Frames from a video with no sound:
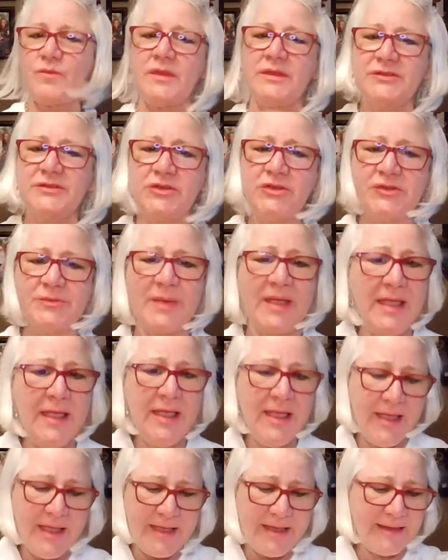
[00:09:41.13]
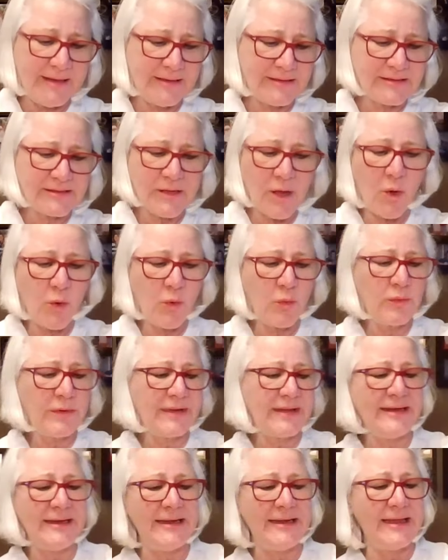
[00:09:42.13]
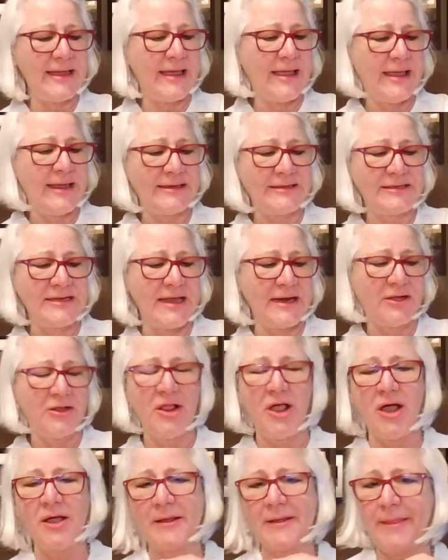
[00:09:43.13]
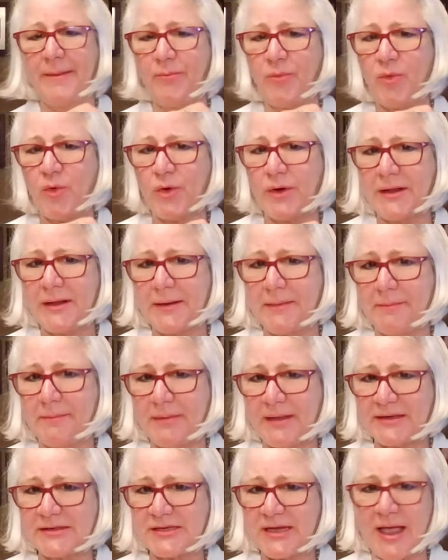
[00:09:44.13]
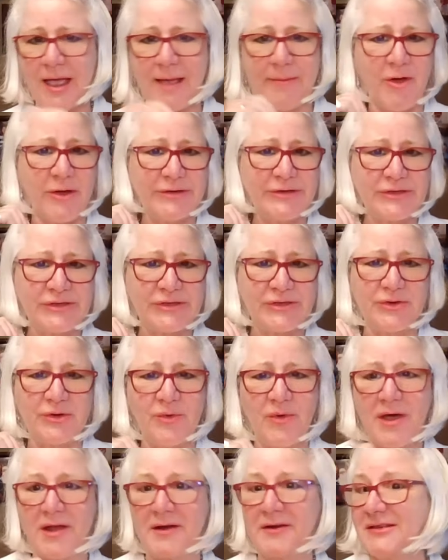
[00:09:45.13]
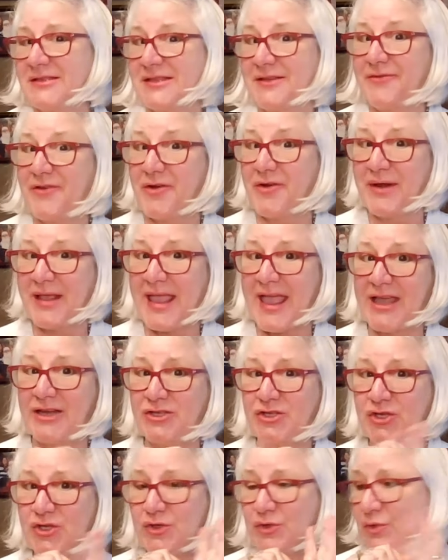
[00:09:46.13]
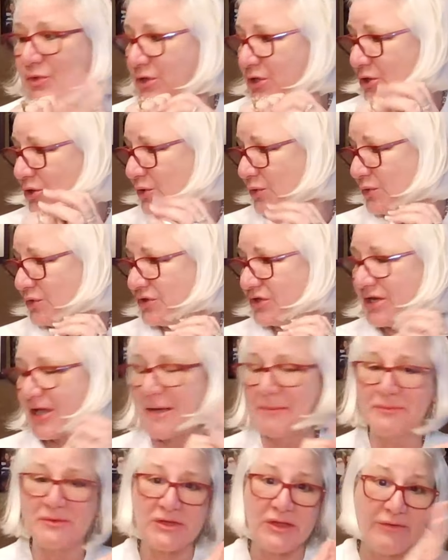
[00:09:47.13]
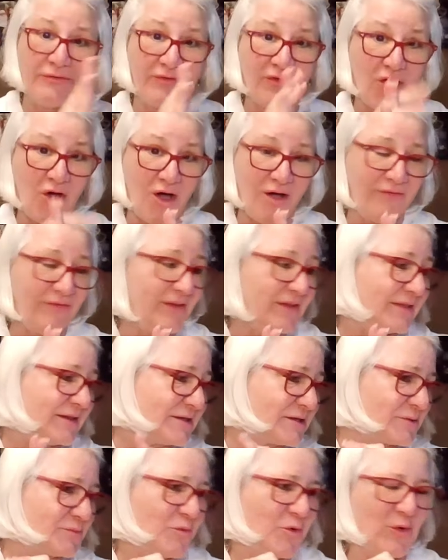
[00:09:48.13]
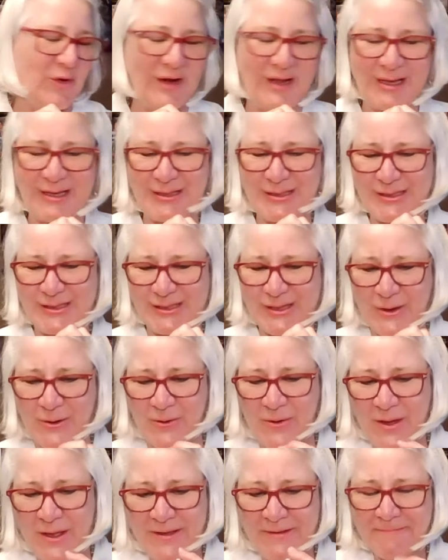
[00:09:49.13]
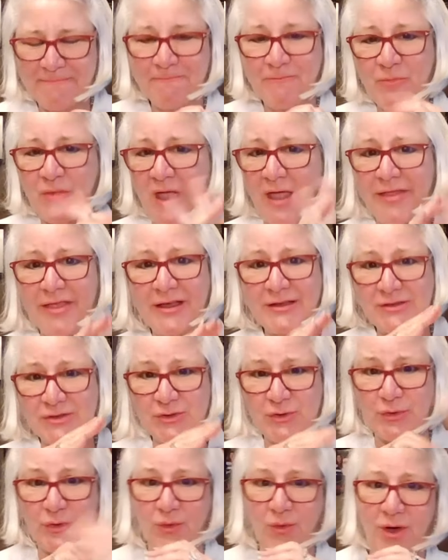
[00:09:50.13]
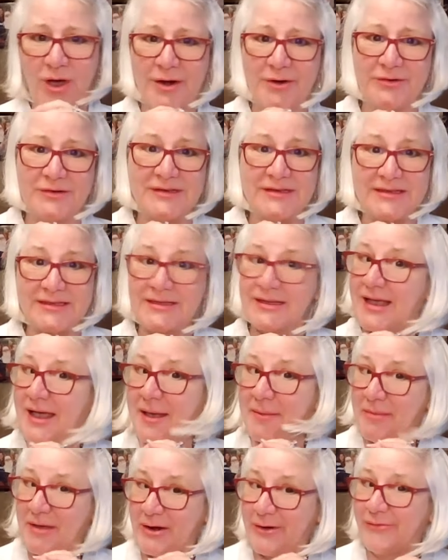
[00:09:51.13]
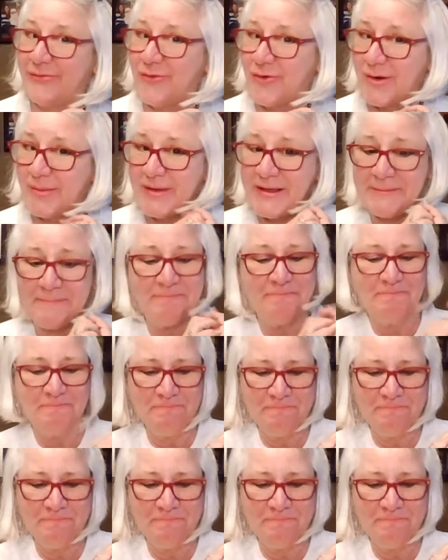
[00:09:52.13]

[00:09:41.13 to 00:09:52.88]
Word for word: Excuse me. It's only 10 o'clock in the morning, but I'm on to soda water because I've already had 2 huge cups of coffee this morning. So I thought soda water is better for me.